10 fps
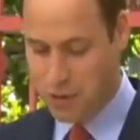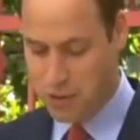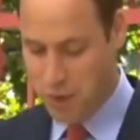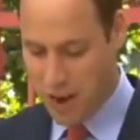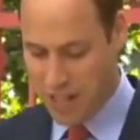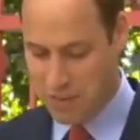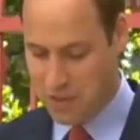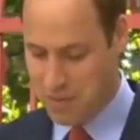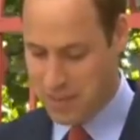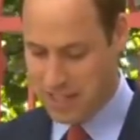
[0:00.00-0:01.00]
and Prince
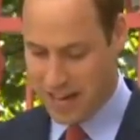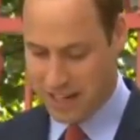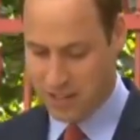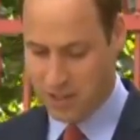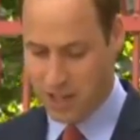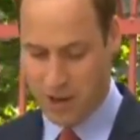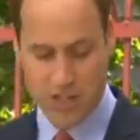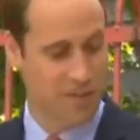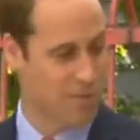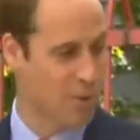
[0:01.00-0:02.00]
William as future
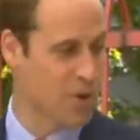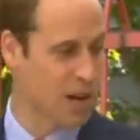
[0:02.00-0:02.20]
monarchs.